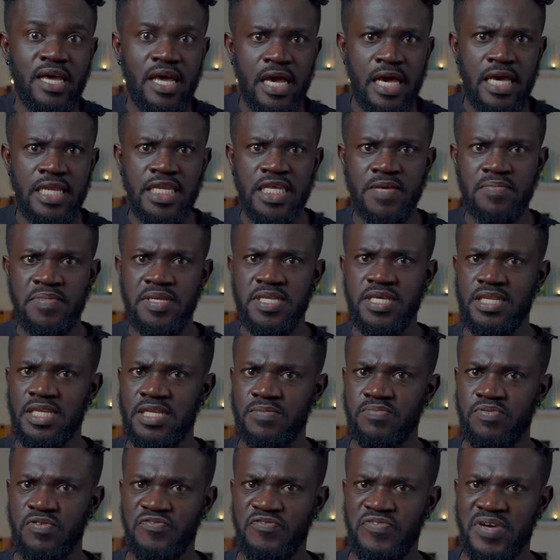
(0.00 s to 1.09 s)
and immediately
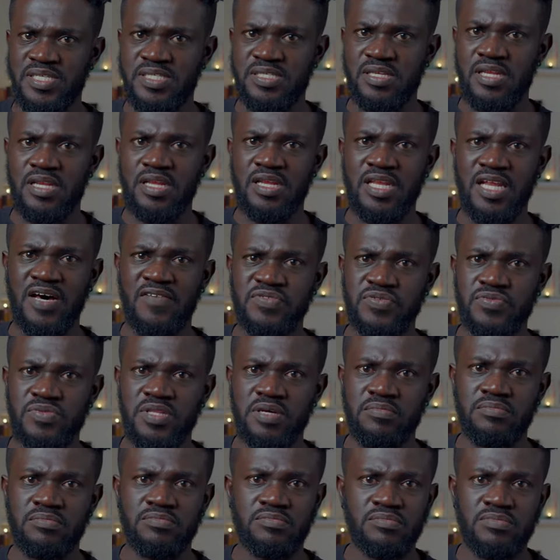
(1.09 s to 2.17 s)
profess love to
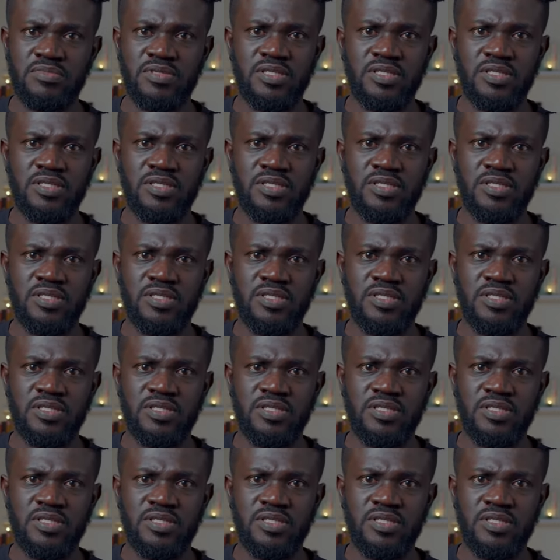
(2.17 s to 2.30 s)
them.